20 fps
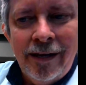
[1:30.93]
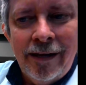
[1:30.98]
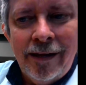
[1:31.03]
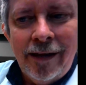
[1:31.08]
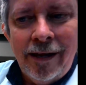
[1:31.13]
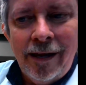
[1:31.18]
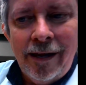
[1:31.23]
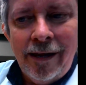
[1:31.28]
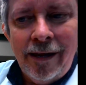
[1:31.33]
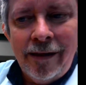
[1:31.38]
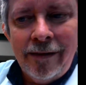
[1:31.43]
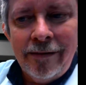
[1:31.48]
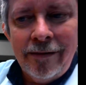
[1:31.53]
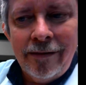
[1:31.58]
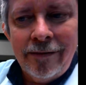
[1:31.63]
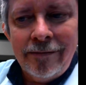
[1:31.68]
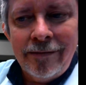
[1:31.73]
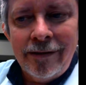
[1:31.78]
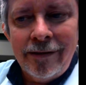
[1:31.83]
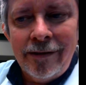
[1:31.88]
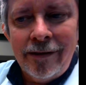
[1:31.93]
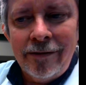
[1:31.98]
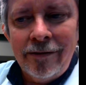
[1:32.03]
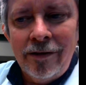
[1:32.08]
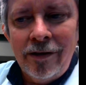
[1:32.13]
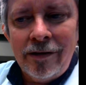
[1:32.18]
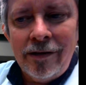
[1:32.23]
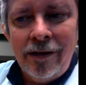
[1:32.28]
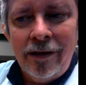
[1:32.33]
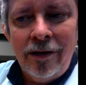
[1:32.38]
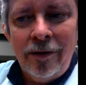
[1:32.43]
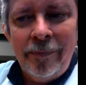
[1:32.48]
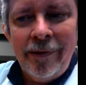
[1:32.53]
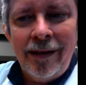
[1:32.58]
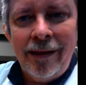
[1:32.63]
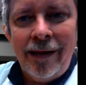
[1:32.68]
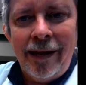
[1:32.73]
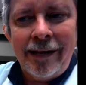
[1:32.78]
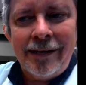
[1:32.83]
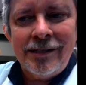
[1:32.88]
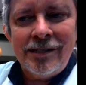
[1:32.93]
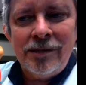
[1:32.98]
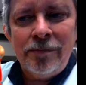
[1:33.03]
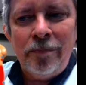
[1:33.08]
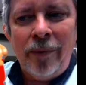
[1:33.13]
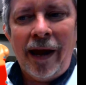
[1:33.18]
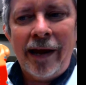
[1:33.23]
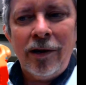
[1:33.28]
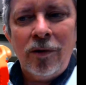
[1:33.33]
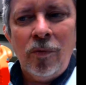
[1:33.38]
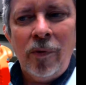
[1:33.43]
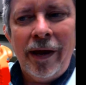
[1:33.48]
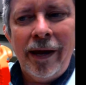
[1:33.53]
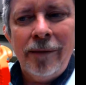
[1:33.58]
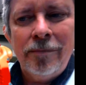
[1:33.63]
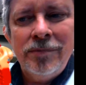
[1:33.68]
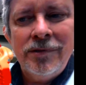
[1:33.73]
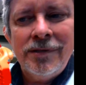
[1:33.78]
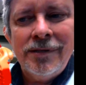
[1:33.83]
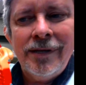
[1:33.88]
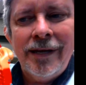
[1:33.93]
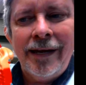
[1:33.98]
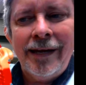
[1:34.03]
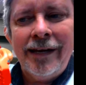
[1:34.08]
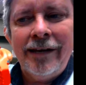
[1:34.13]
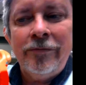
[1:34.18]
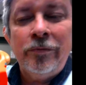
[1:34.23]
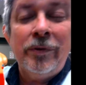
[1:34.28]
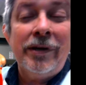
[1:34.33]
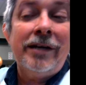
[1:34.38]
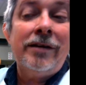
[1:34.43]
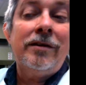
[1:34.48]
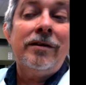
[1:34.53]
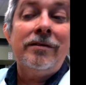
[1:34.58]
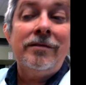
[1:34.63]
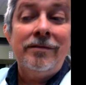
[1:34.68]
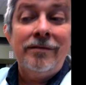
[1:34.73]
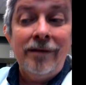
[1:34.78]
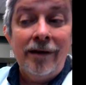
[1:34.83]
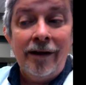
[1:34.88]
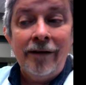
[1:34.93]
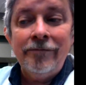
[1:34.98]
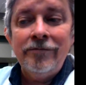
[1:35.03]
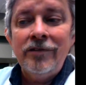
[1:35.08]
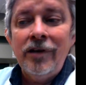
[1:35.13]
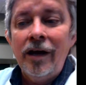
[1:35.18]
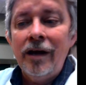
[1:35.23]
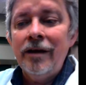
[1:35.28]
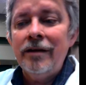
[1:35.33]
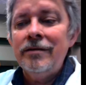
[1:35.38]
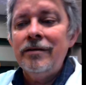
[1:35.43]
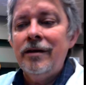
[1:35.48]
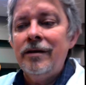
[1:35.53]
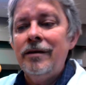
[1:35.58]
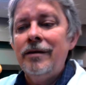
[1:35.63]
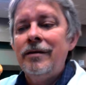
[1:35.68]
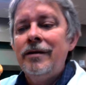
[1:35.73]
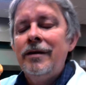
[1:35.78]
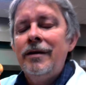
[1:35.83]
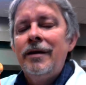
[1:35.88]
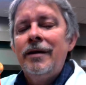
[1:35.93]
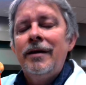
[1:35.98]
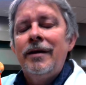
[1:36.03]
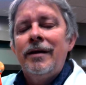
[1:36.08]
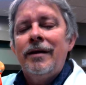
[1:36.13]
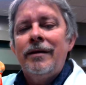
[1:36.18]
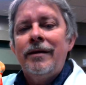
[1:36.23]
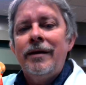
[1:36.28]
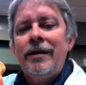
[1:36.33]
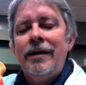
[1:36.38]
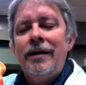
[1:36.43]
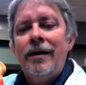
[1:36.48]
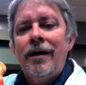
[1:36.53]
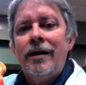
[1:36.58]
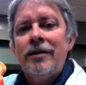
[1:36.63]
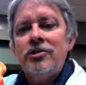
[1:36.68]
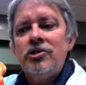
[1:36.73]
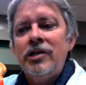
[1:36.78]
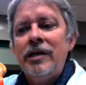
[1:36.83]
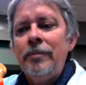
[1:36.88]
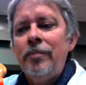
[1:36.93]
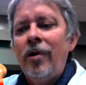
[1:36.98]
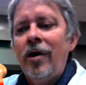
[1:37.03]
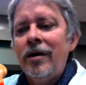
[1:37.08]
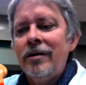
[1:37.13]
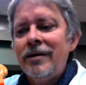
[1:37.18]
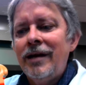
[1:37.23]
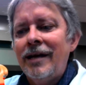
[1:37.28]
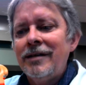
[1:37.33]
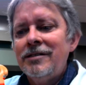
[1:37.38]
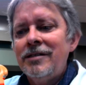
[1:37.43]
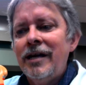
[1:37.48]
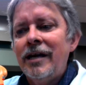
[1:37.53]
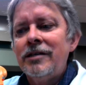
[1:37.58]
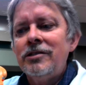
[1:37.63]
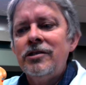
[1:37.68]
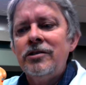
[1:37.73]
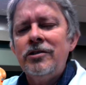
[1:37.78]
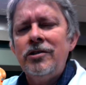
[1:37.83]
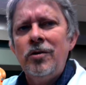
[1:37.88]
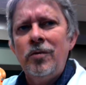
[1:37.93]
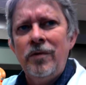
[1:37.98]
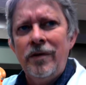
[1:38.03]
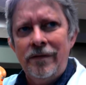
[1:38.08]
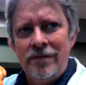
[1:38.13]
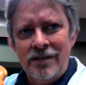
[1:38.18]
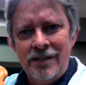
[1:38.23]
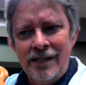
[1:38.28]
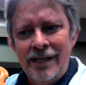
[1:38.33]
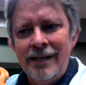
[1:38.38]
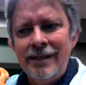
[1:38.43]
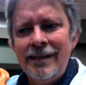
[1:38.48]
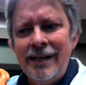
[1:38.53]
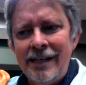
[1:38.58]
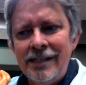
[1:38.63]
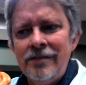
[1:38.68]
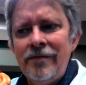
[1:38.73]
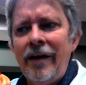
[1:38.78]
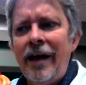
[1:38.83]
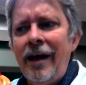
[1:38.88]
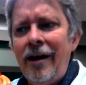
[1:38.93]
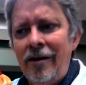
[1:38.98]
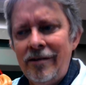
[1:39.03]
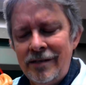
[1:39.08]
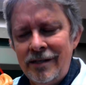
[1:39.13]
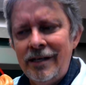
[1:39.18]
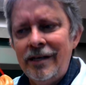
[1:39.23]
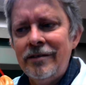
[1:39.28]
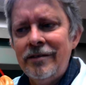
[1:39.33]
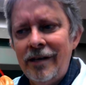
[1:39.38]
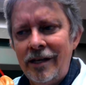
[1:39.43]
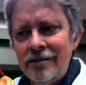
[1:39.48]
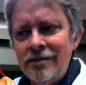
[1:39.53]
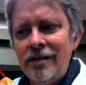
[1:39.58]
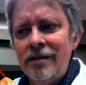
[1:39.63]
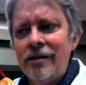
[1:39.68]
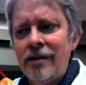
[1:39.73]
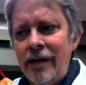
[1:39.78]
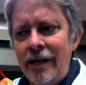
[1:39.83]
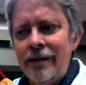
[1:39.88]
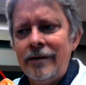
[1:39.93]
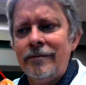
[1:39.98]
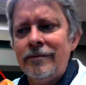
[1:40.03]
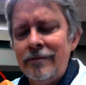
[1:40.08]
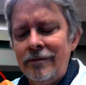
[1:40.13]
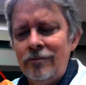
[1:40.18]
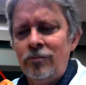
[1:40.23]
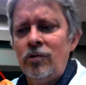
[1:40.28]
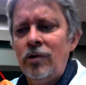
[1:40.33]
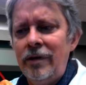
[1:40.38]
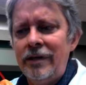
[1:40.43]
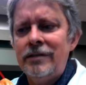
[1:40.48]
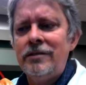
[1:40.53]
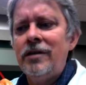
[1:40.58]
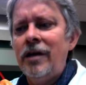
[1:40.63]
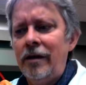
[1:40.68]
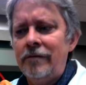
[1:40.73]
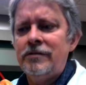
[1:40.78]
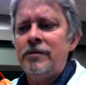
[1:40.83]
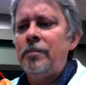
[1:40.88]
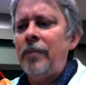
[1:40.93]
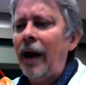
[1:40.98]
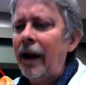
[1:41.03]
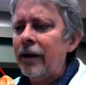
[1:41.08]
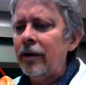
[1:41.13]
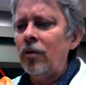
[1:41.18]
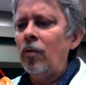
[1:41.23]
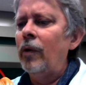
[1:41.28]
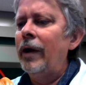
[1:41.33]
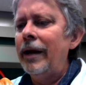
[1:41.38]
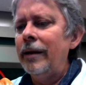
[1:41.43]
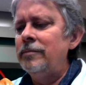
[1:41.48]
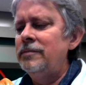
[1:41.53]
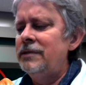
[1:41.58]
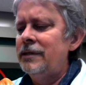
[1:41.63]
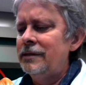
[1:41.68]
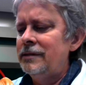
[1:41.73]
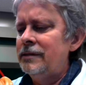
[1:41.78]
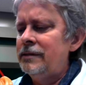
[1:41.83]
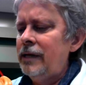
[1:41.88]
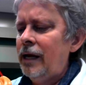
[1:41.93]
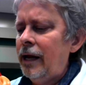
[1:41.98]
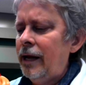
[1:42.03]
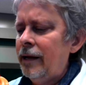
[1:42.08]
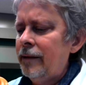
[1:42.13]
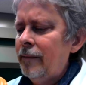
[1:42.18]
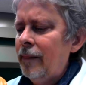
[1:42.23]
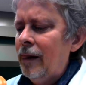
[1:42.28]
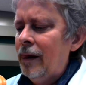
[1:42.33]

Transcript: Look a little bit like spider webs, and if we could have done the sheep heart dissection, you would have seen these valves, and it does look like really tough spider webs inside.